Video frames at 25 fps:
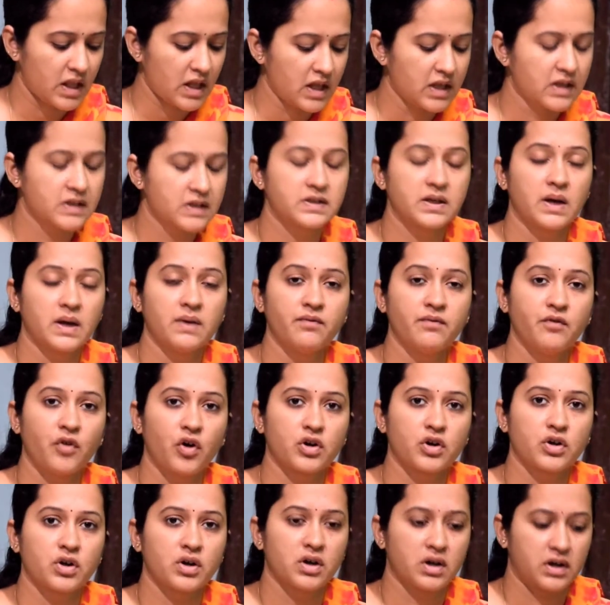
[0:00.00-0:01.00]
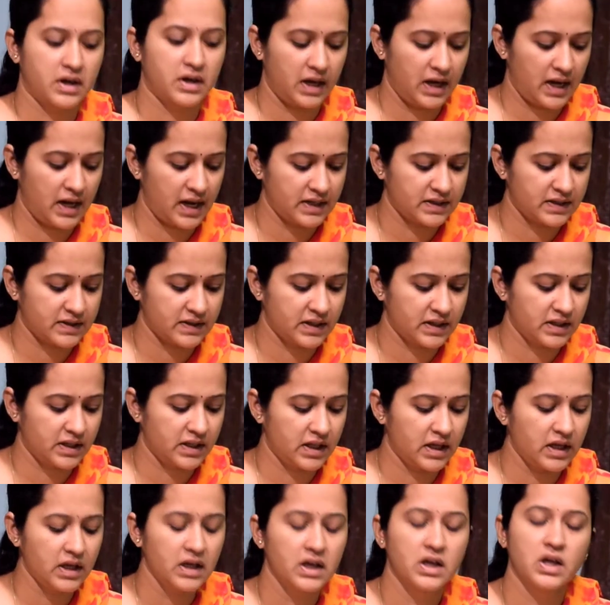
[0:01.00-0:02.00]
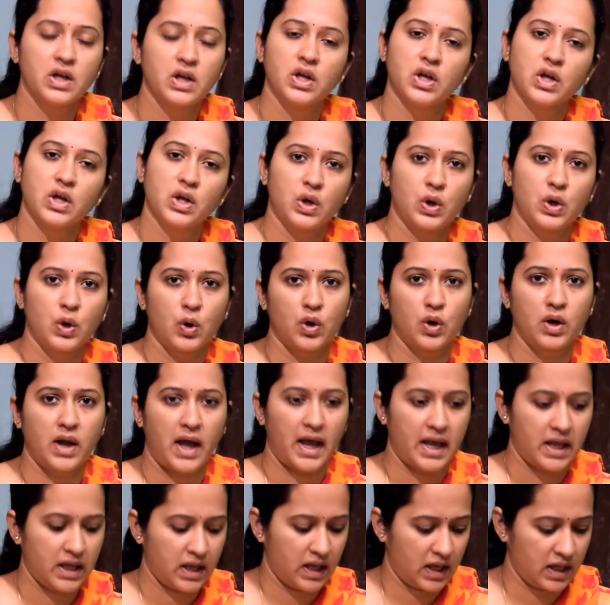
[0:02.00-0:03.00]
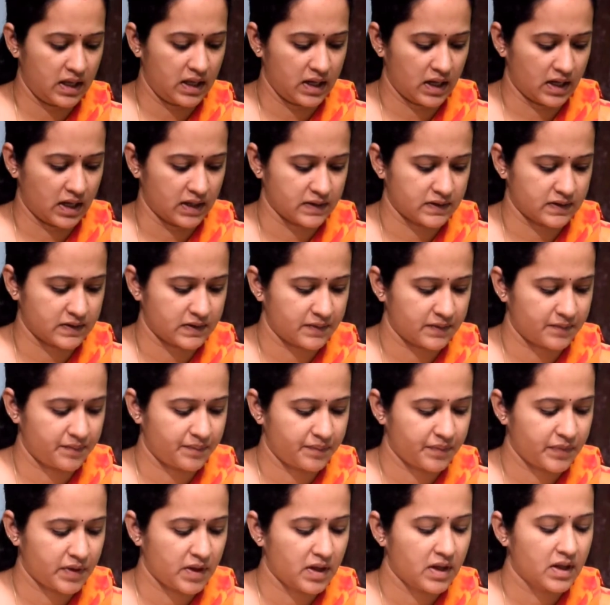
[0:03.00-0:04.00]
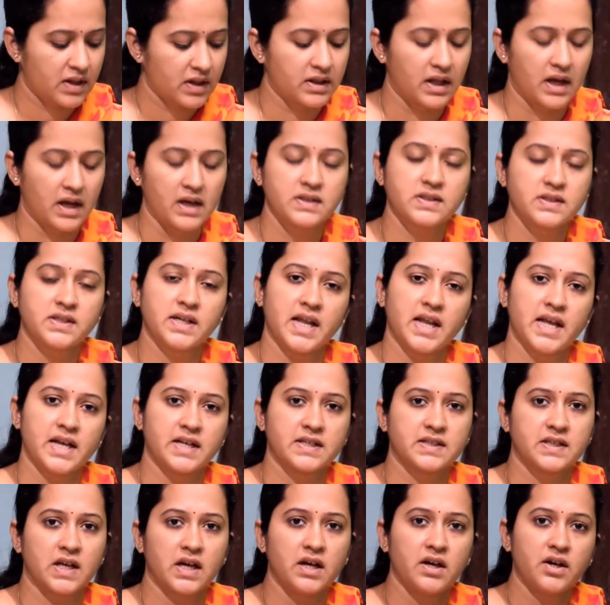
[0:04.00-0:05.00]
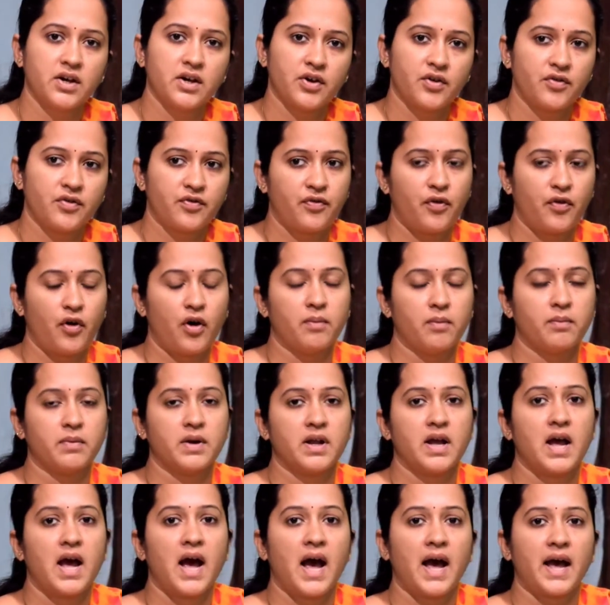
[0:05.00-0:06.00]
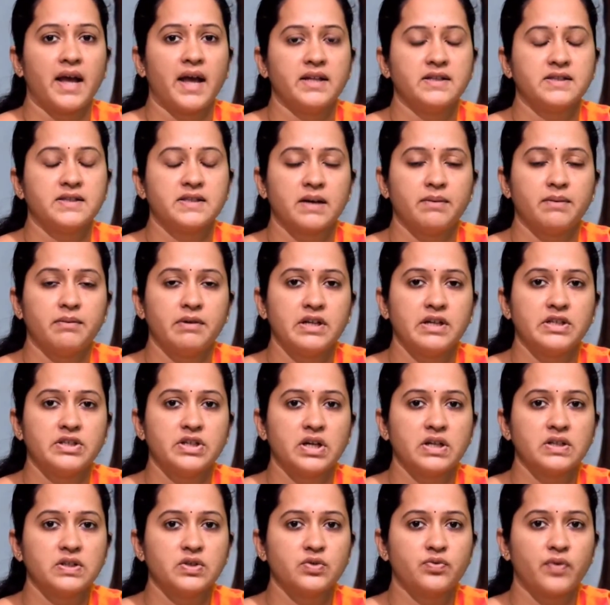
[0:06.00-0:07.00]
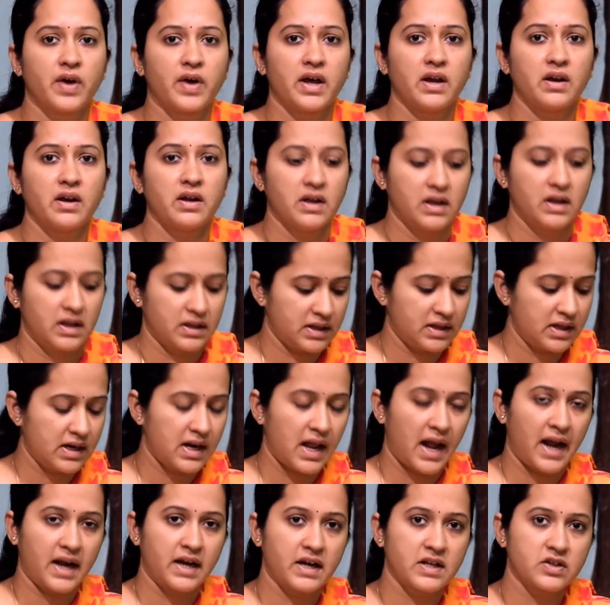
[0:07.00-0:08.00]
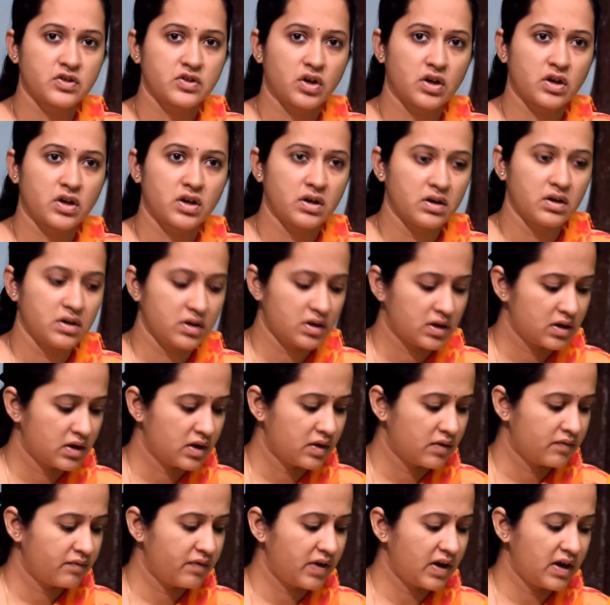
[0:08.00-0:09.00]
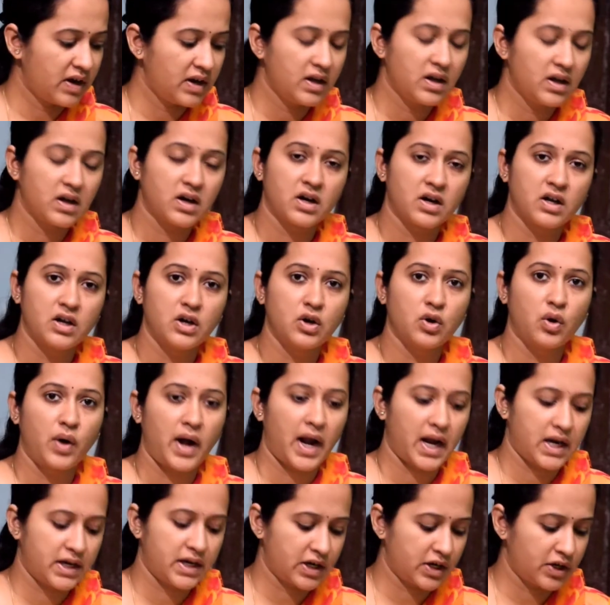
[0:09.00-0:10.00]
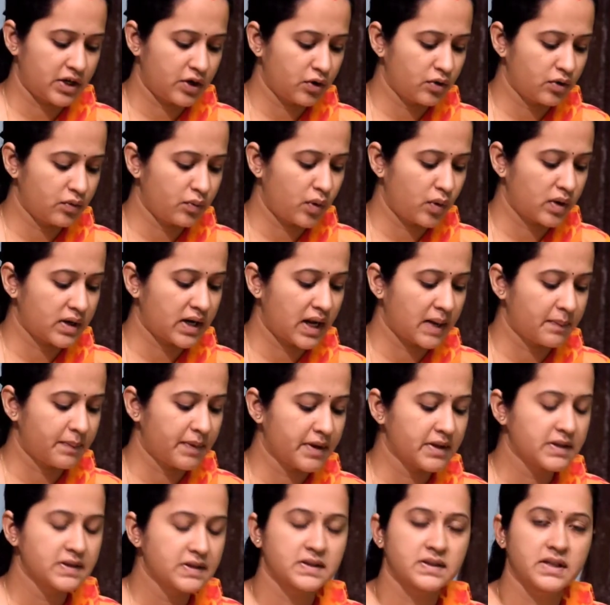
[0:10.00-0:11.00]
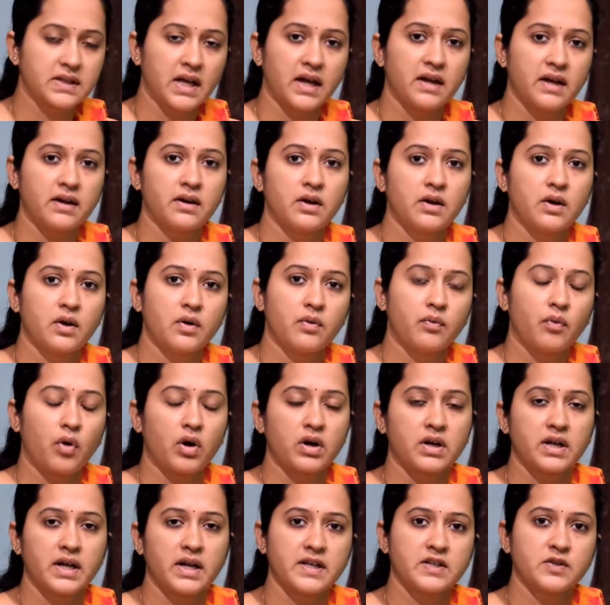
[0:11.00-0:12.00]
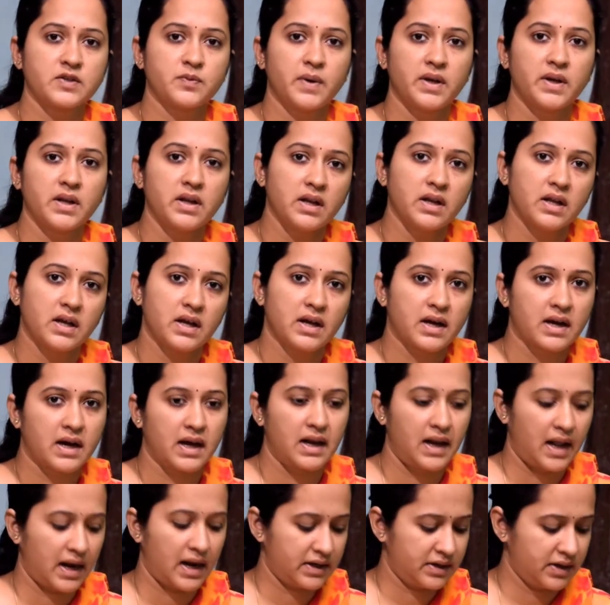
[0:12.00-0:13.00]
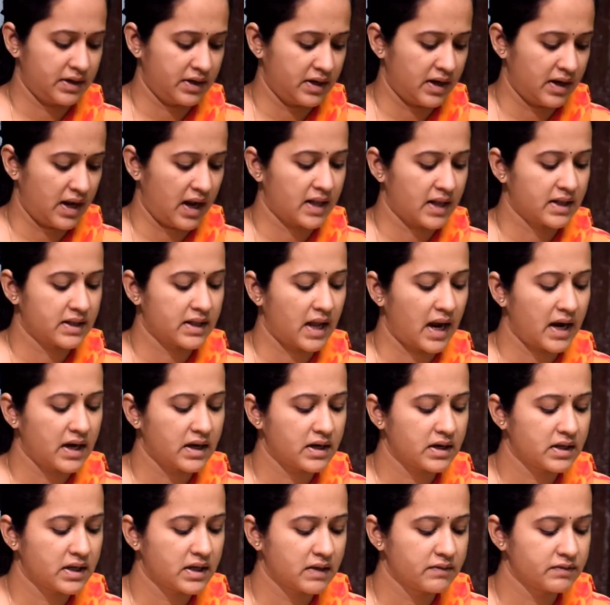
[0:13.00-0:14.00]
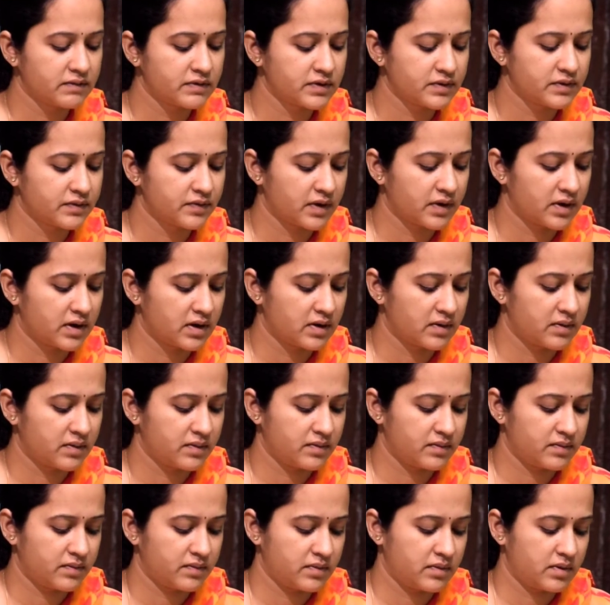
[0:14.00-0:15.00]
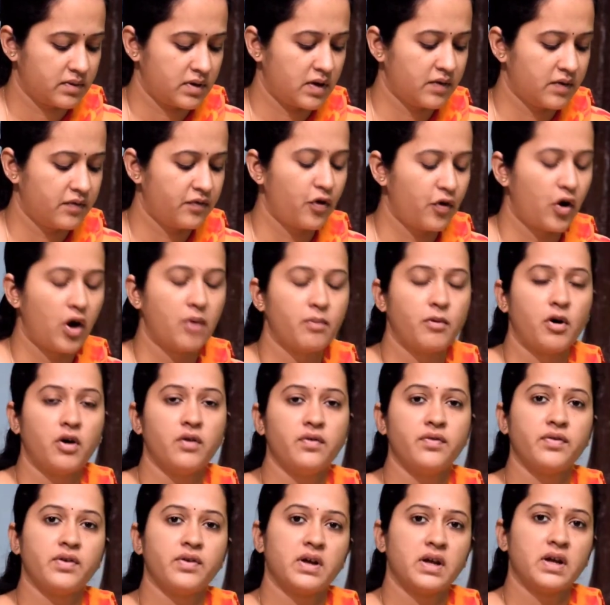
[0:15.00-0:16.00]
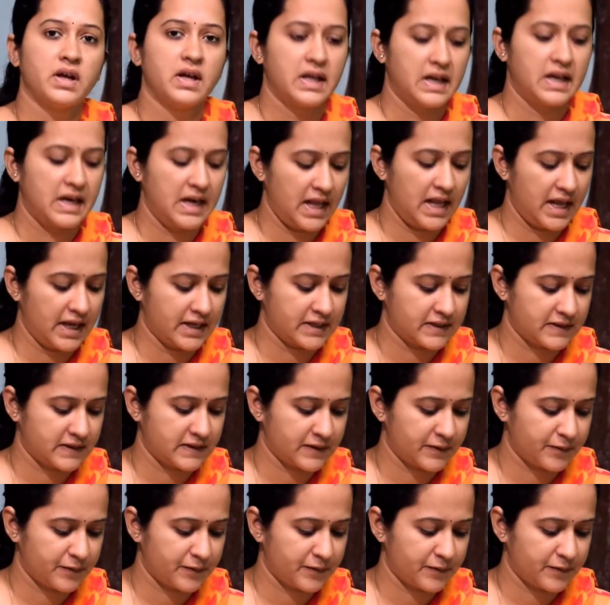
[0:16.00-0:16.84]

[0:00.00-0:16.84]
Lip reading: Some water collects in the low-lying areas. Thus lakes are formed. In some regions where the land is on a very low altitude, what happens there? Water is being collected and that gives a form of lakes.